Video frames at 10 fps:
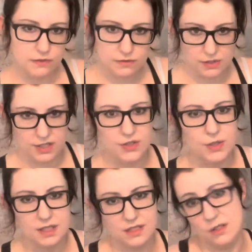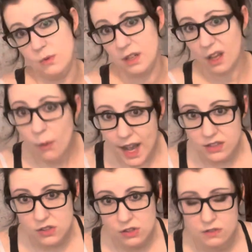when I do it because I don't want to get wax
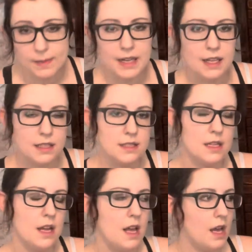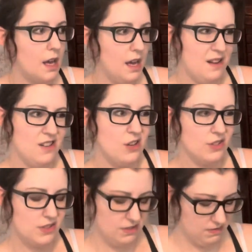all over my hands. And
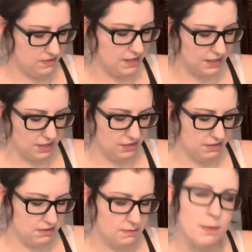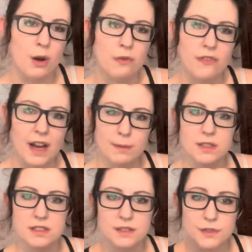also the little metal
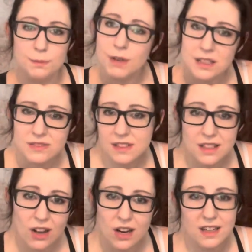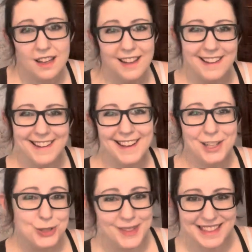fibers, if you press really hard, you
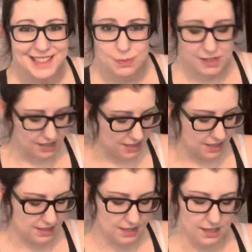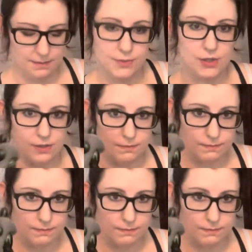can get splinters. So